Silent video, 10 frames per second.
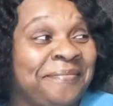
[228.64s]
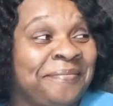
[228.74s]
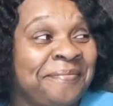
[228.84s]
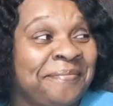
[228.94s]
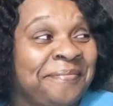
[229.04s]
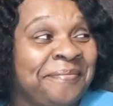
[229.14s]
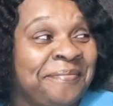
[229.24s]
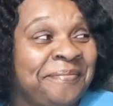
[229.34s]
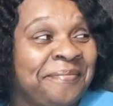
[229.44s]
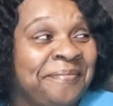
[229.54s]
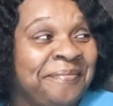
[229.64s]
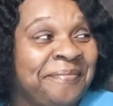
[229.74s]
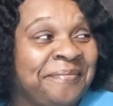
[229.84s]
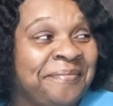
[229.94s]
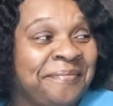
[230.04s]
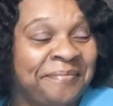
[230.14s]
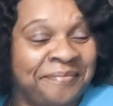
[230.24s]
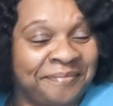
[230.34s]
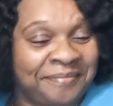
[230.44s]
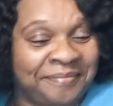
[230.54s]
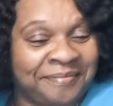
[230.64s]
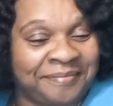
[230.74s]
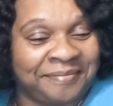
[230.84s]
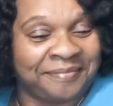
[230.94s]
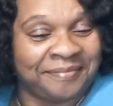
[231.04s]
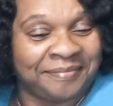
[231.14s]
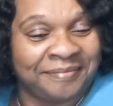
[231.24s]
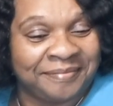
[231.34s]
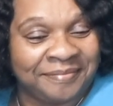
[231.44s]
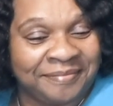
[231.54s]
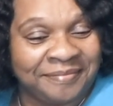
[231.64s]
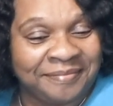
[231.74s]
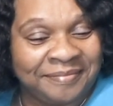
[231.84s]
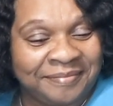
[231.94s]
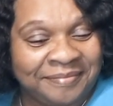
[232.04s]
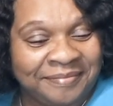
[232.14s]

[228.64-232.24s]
(not speaking)